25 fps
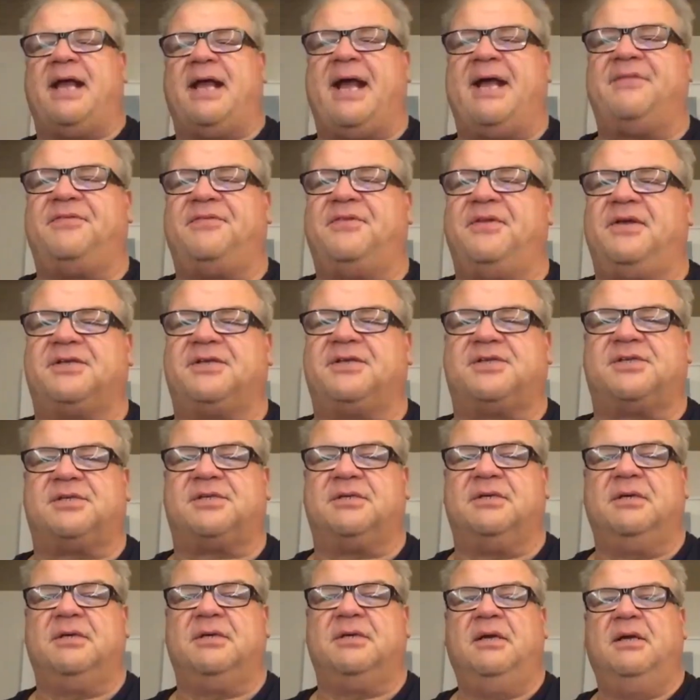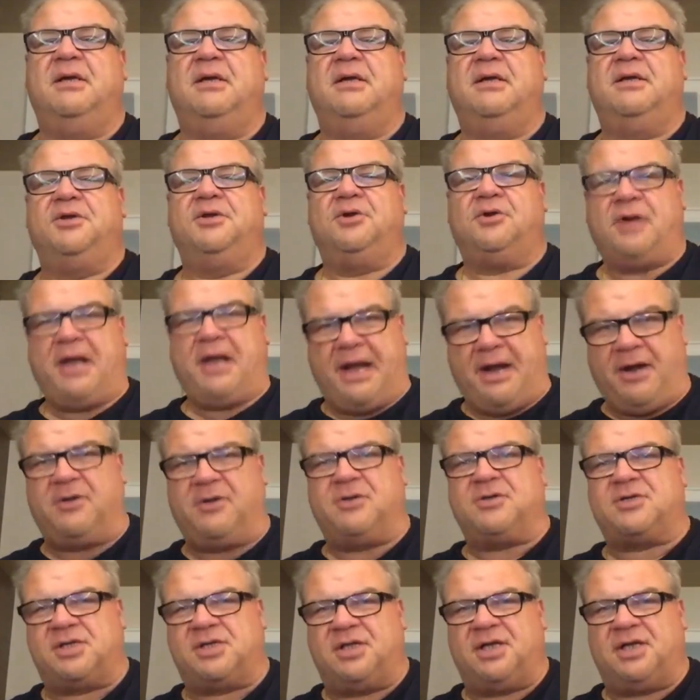to add that your
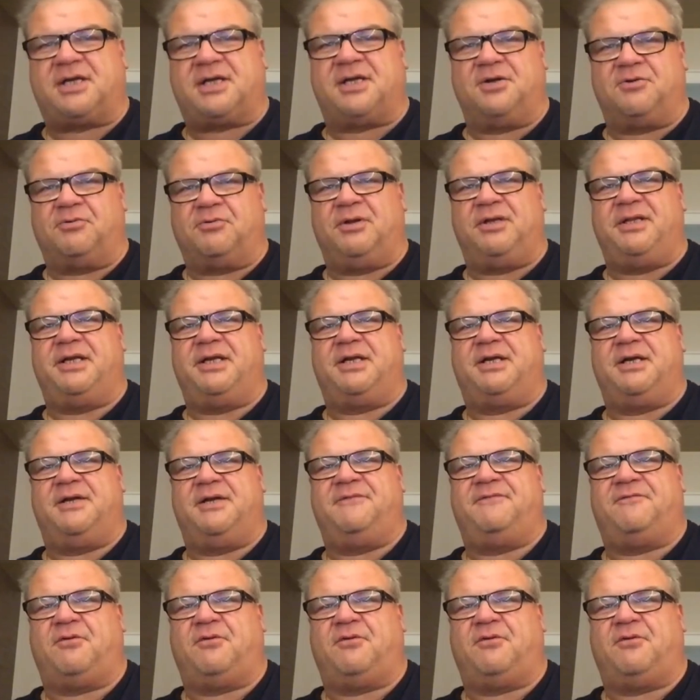hair's looking really good,